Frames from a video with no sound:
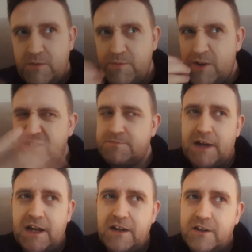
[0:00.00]
But I just
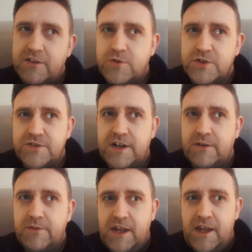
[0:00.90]
spat a load of water
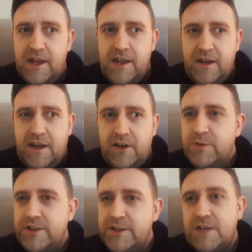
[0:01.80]
out. And I
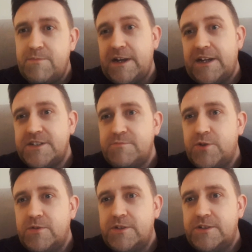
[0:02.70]
wanted to get back into the
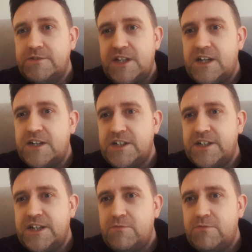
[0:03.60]
pool and start
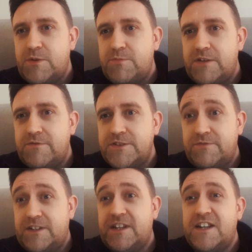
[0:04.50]
chilling out with my brothers. In
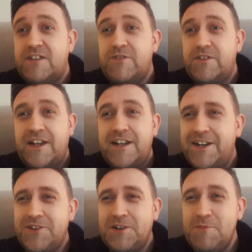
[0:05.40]
fact, they
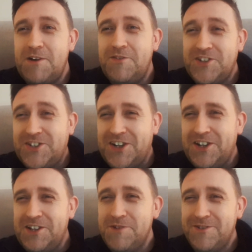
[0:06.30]
didn't even come over to the side
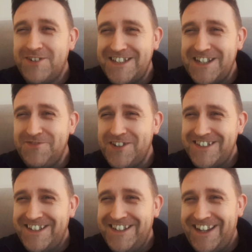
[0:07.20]
of the pool to see if I
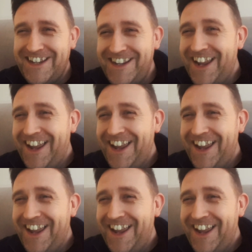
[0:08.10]
was okay.